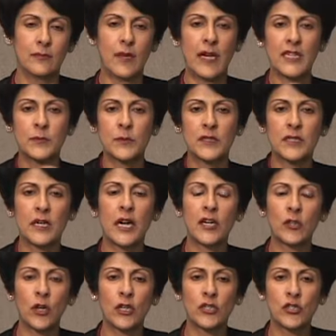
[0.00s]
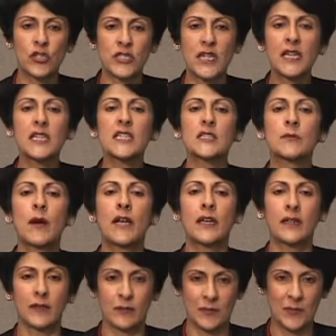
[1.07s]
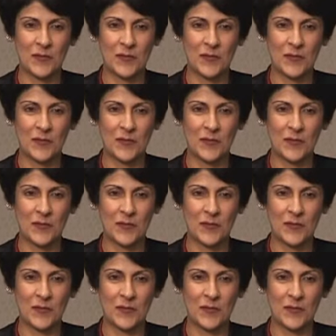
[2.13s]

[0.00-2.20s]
My husband's a cardiologist and he's smiling